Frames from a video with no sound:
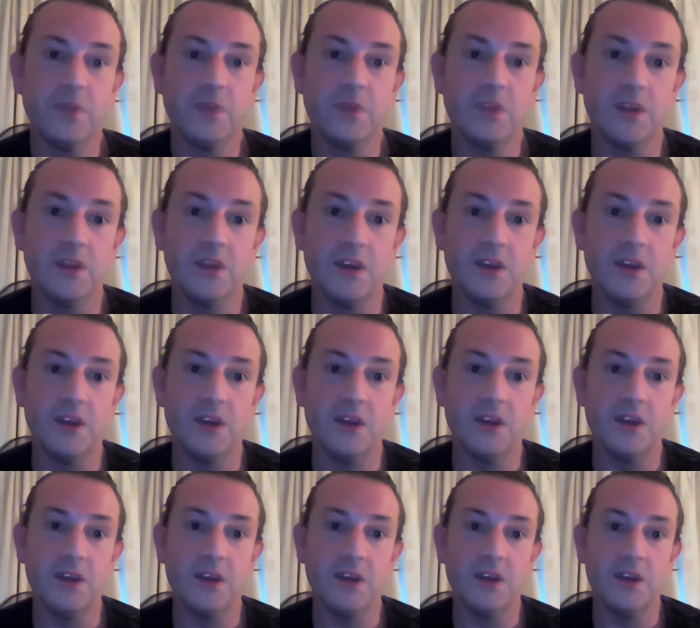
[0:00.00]
in,
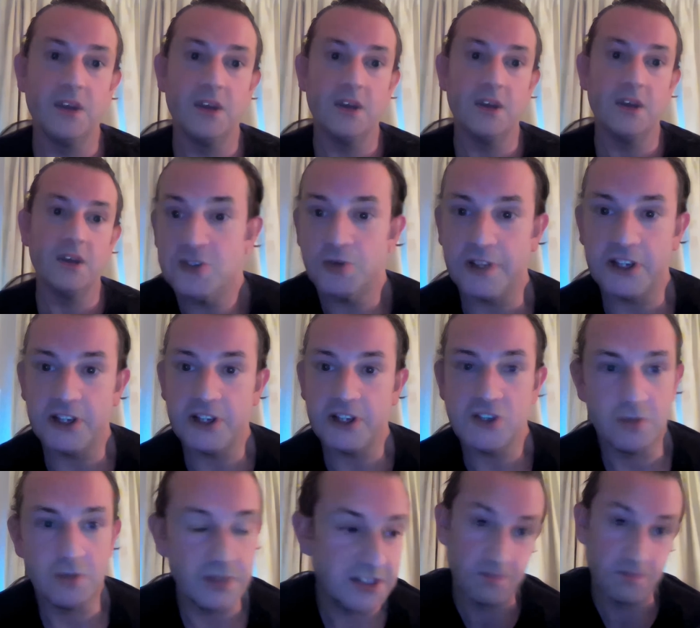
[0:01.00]
into yeah, it's all fiction,
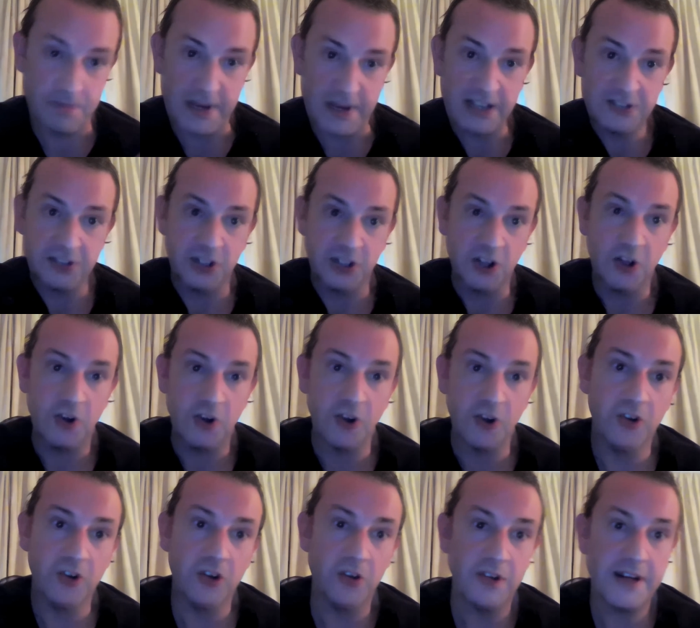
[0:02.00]
but it's based a lot
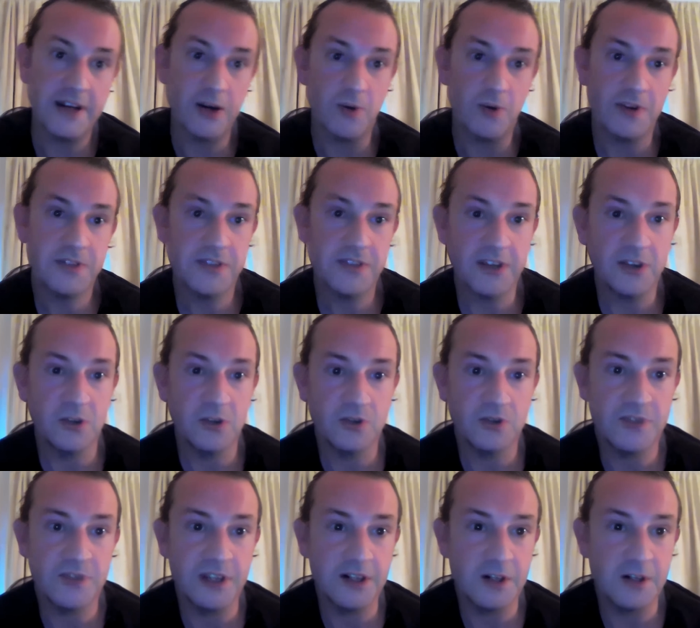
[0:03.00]
on, on how I think or
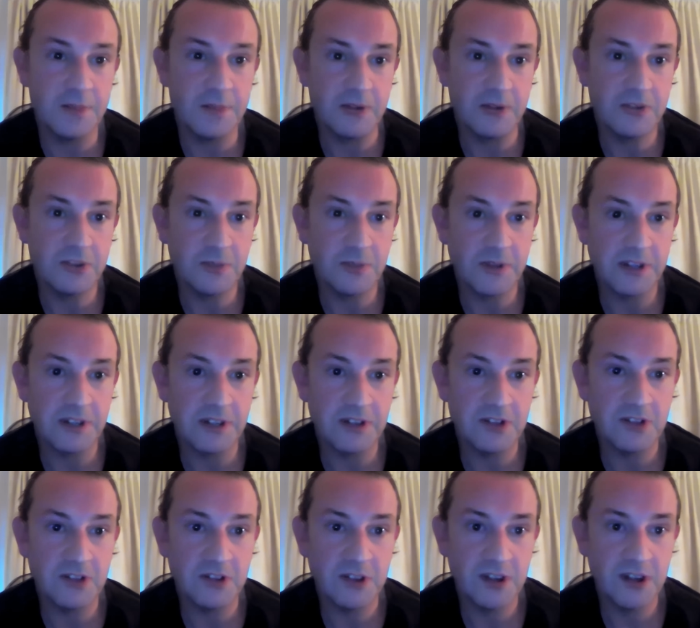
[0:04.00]
feel about some of
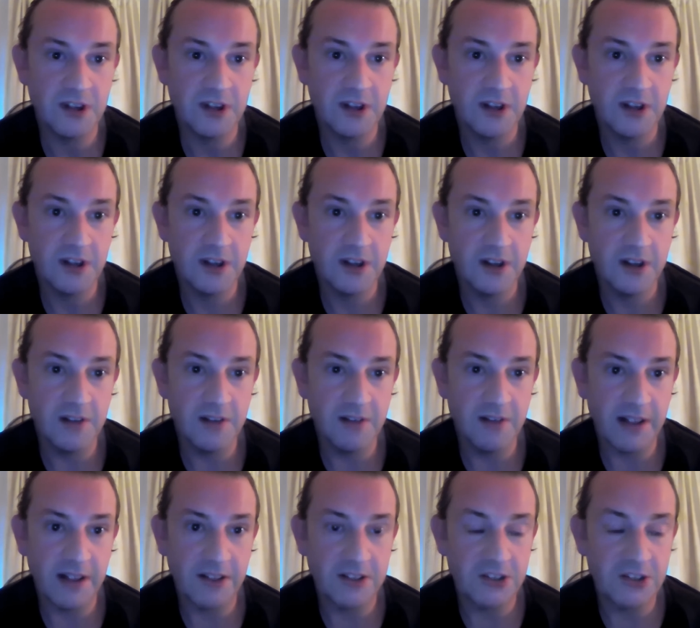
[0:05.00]
these
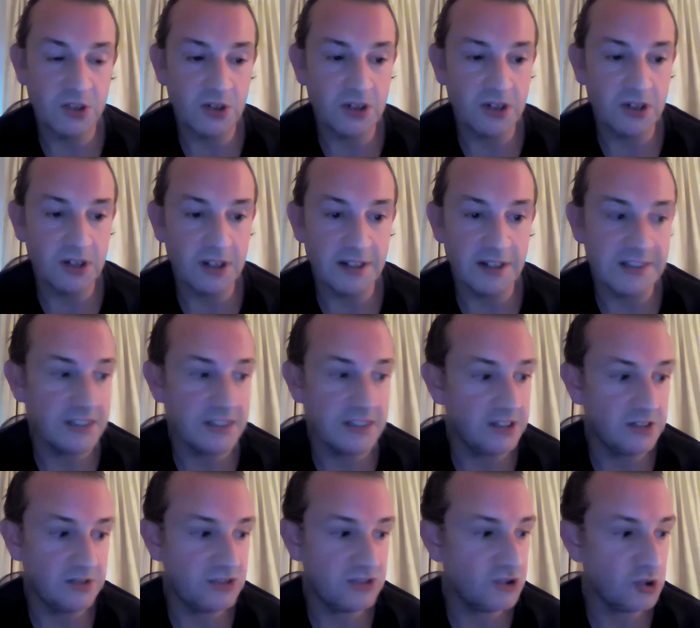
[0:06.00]
events. So uh, I did
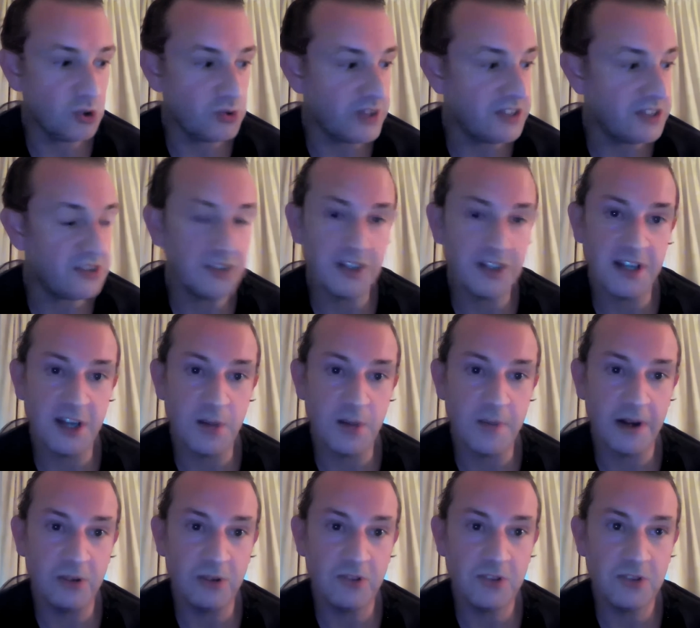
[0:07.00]
a short recently
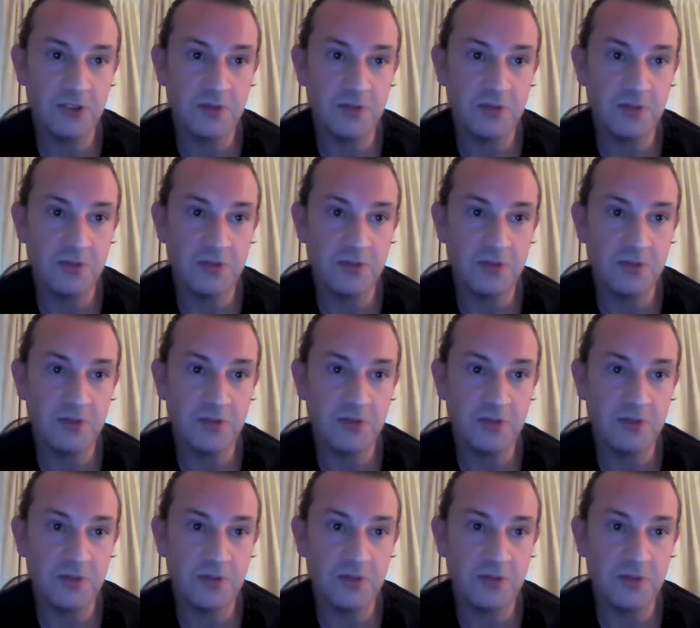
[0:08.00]
about